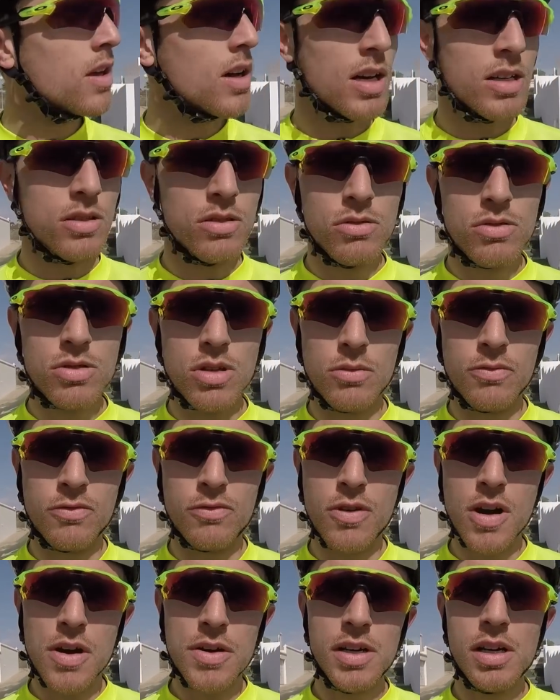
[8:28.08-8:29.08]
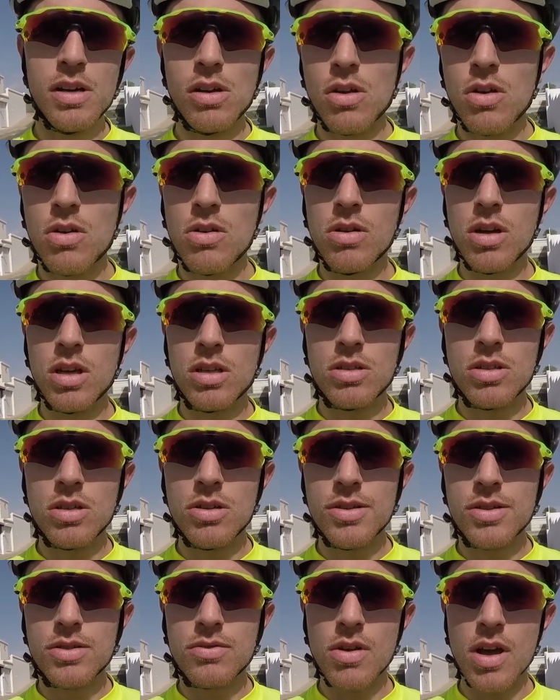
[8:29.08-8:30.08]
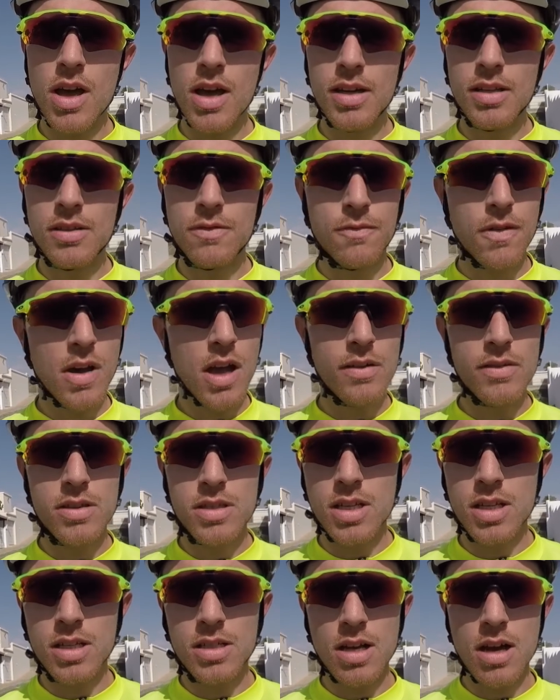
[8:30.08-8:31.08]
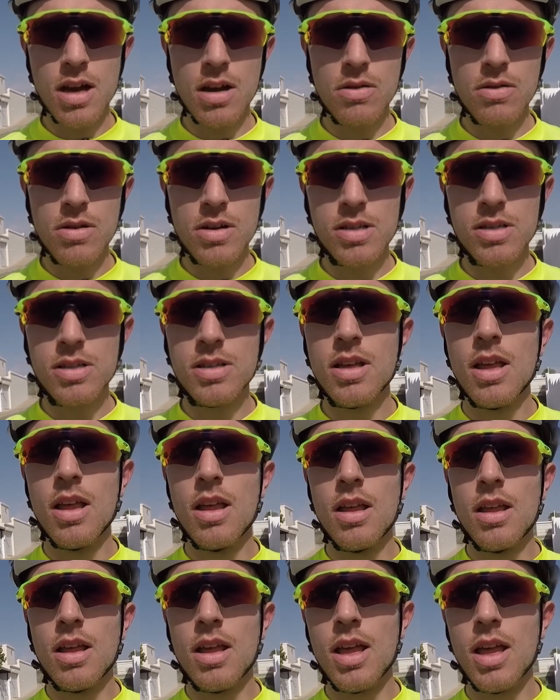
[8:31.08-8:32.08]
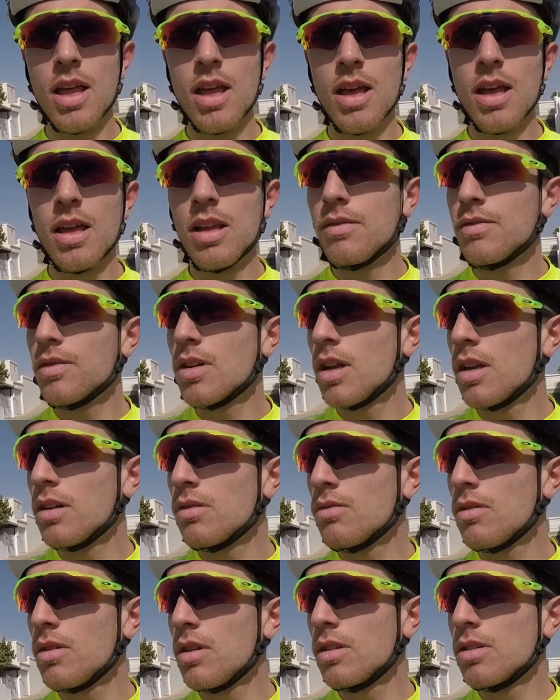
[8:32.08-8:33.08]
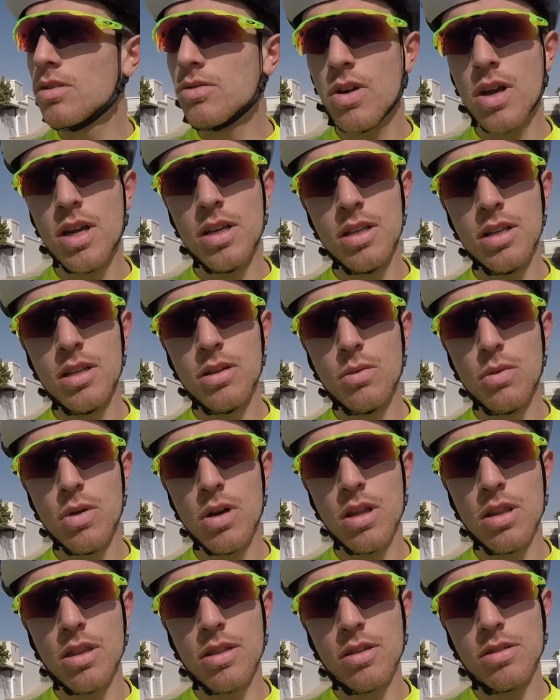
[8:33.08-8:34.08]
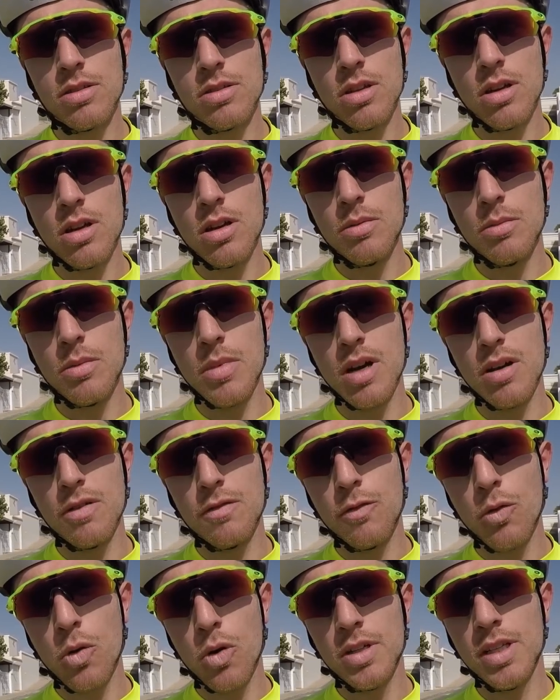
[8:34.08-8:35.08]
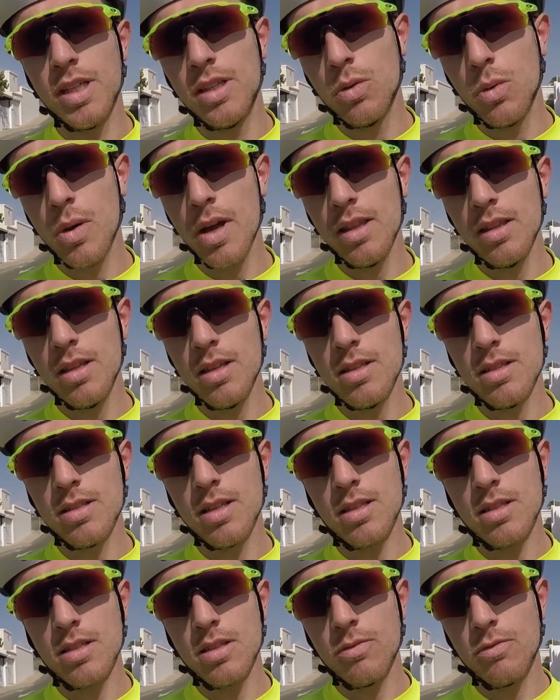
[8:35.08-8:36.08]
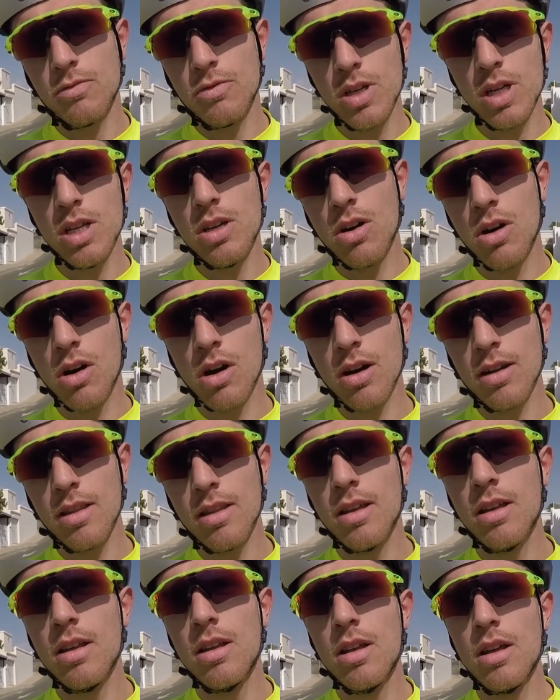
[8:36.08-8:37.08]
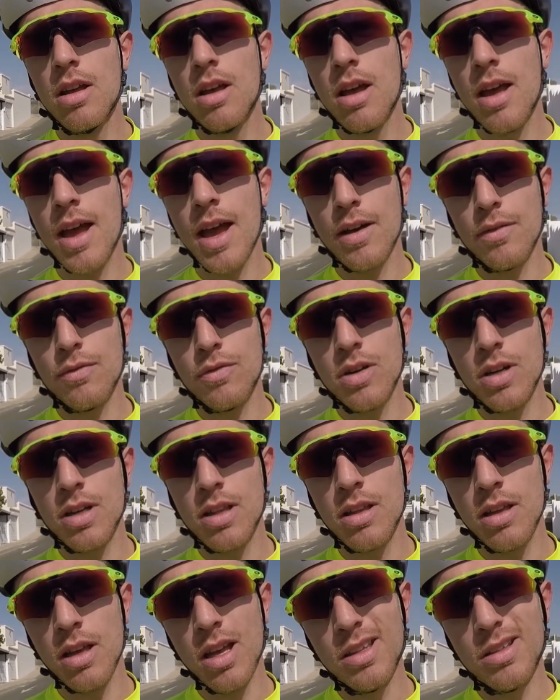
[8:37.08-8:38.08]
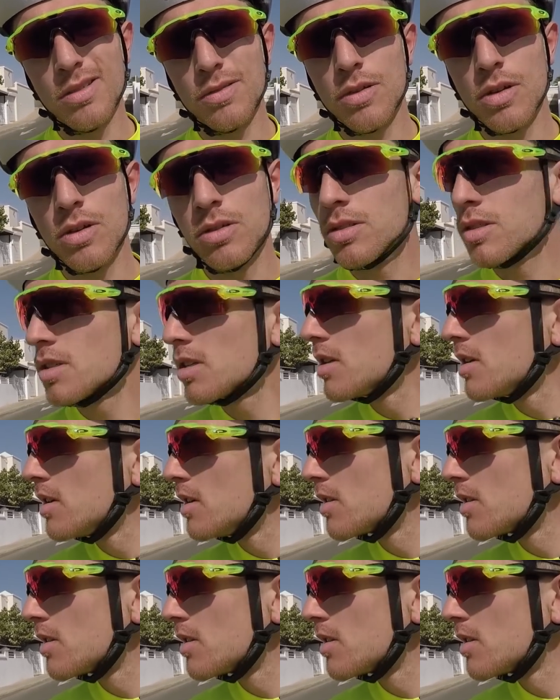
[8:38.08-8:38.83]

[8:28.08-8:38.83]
I'll do some very long endurance ride, 5 and 6 hours, and I've got a training with some 40-20s. That's some really hard effort intervals.